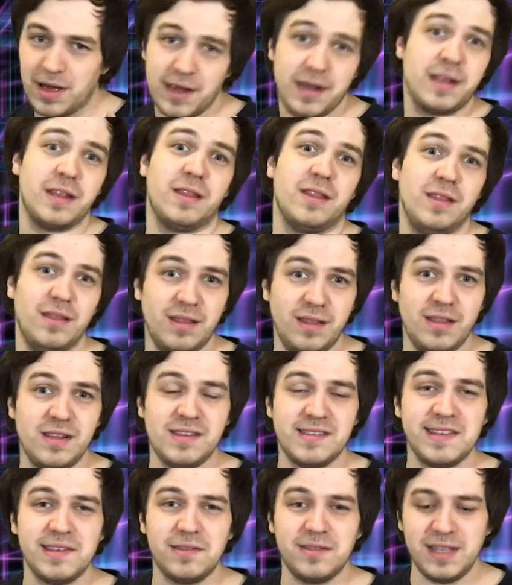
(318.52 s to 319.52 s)
I
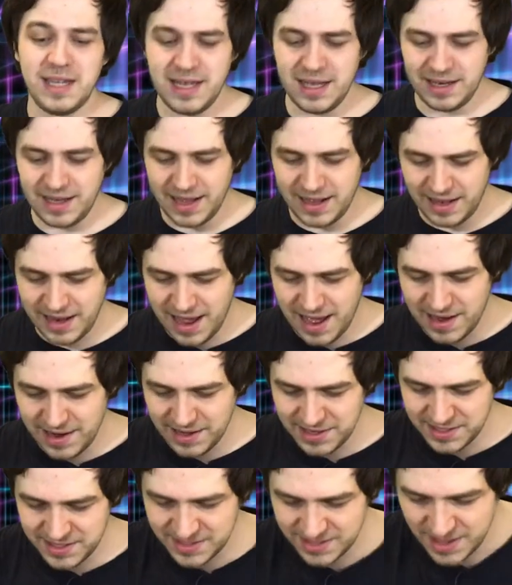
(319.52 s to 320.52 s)
still need, and that
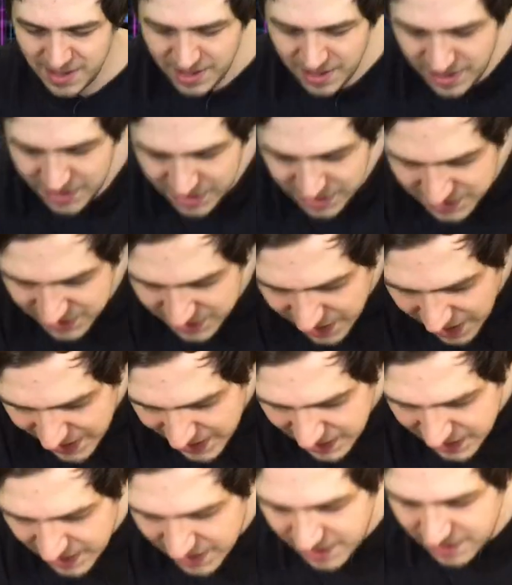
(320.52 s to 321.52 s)
is Sky
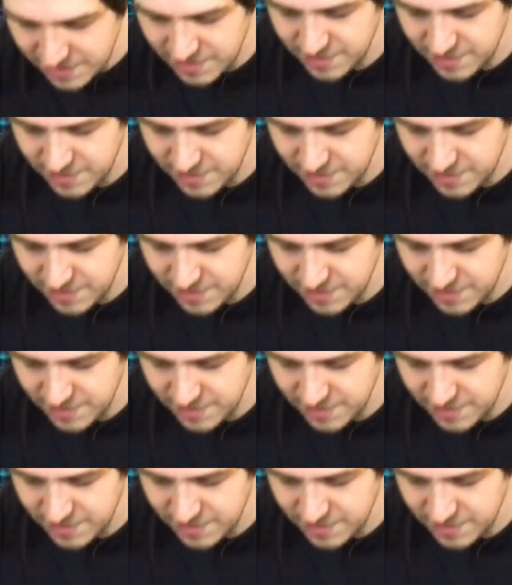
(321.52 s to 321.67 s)
Kid.